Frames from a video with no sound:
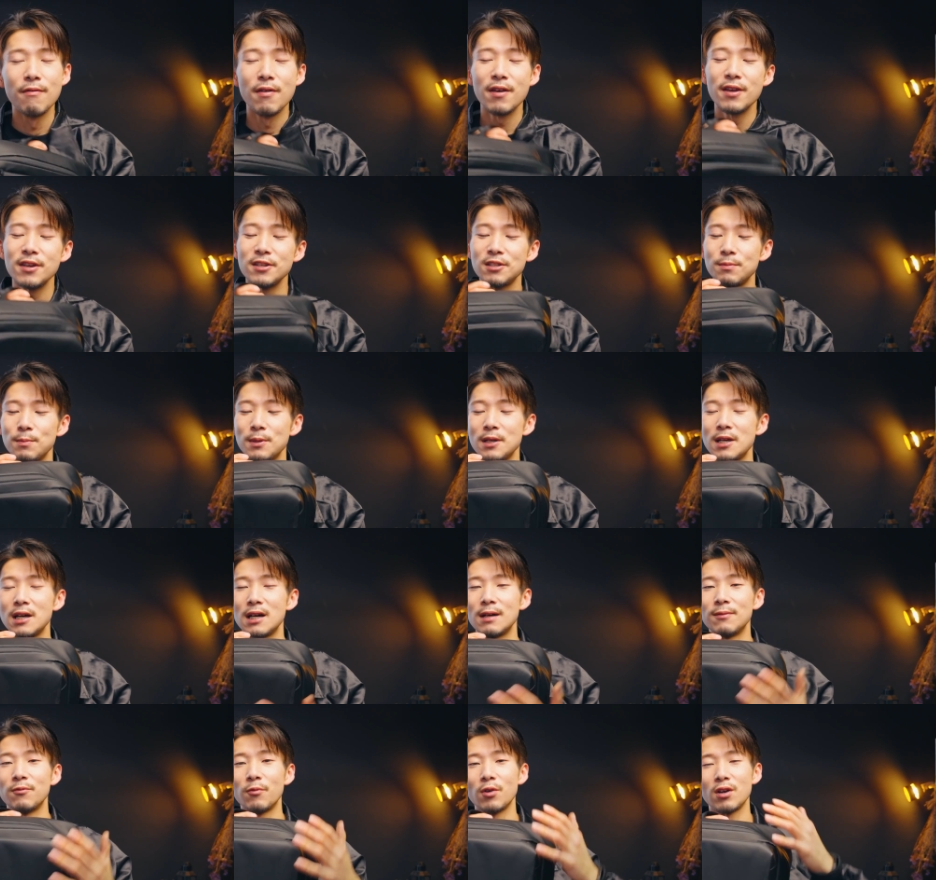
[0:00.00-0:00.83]
this,
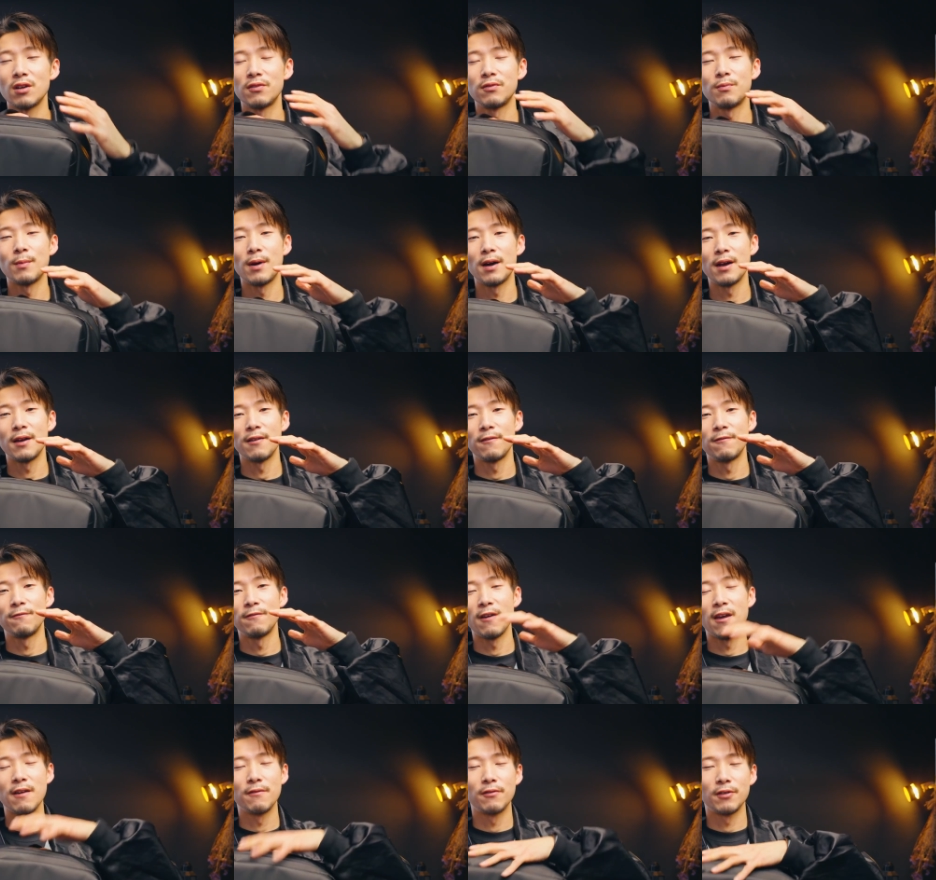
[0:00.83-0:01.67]
become one of my
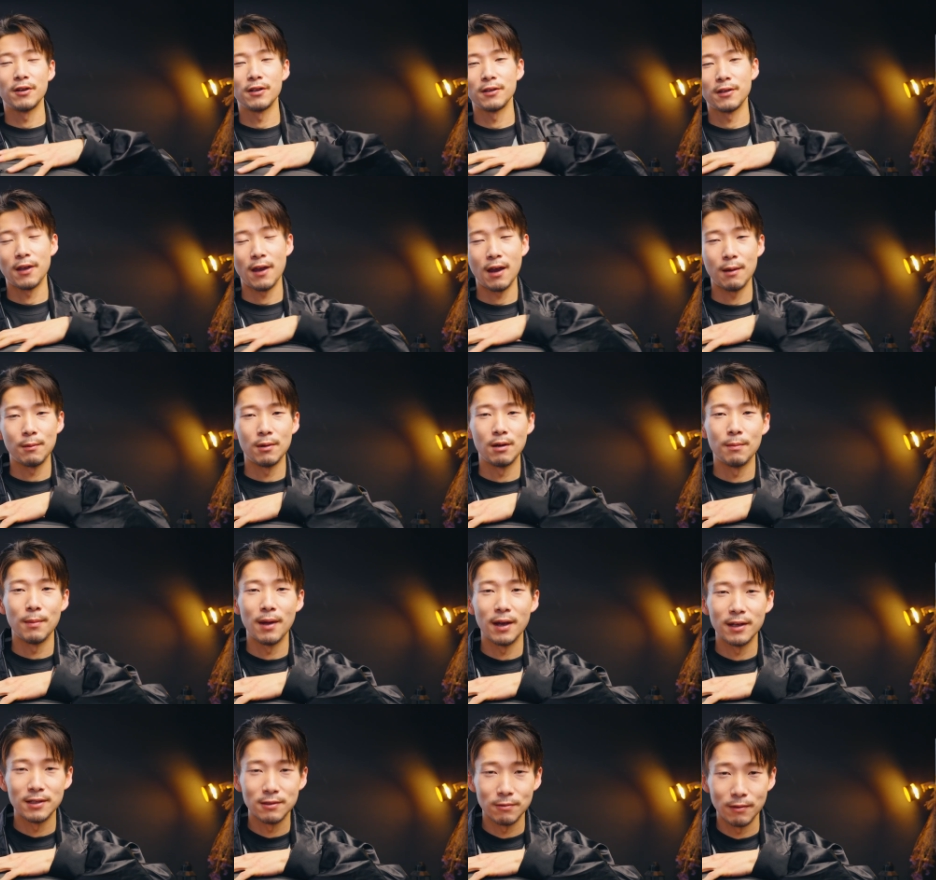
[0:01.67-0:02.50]
favorite camera
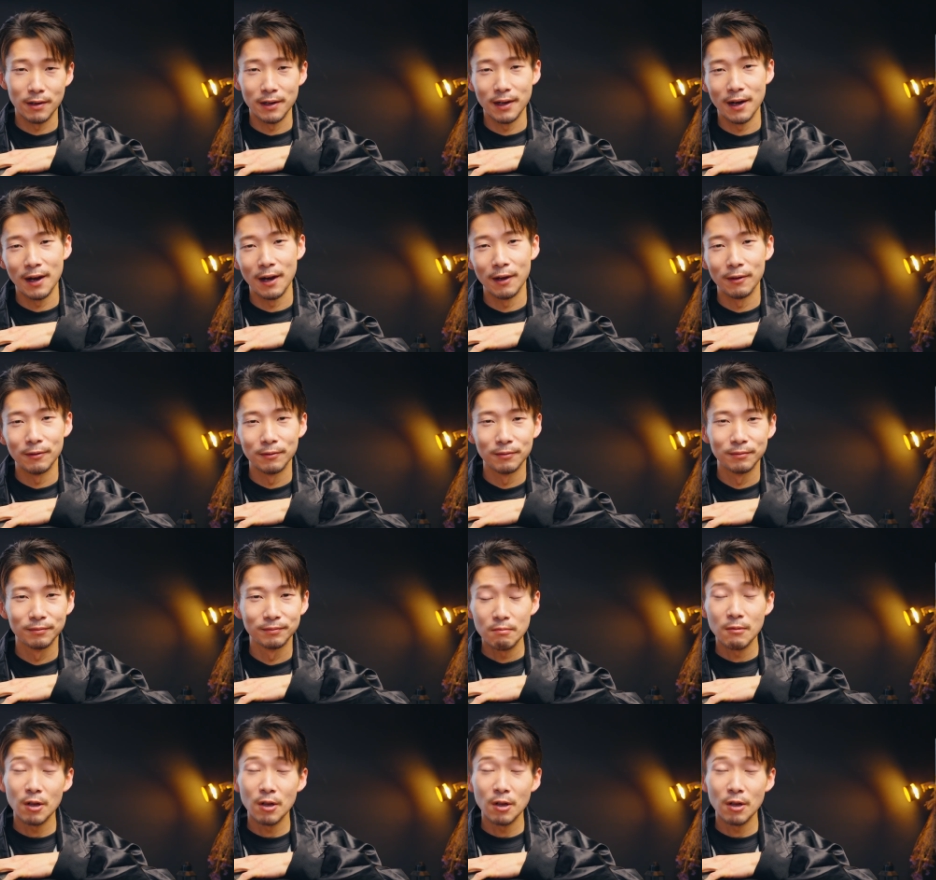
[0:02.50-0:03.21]
bags right now.